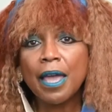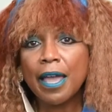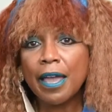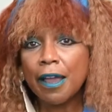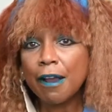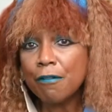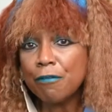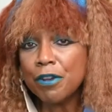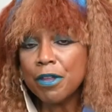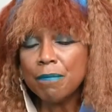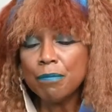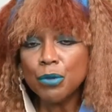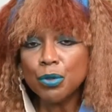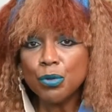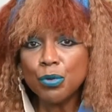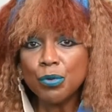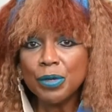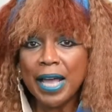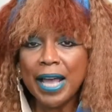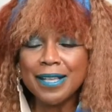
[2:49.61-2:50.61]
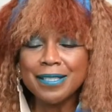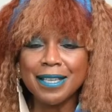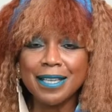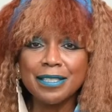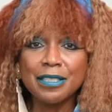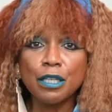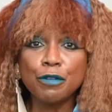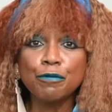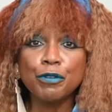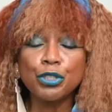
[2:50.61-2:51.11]
Every moon has a
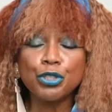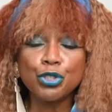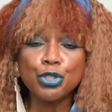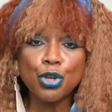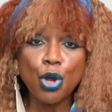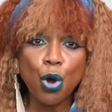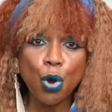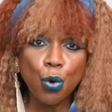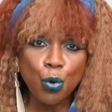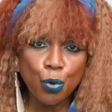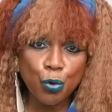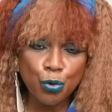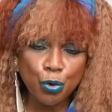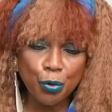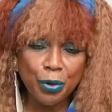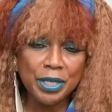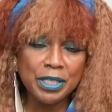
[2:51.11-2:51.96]
different tone or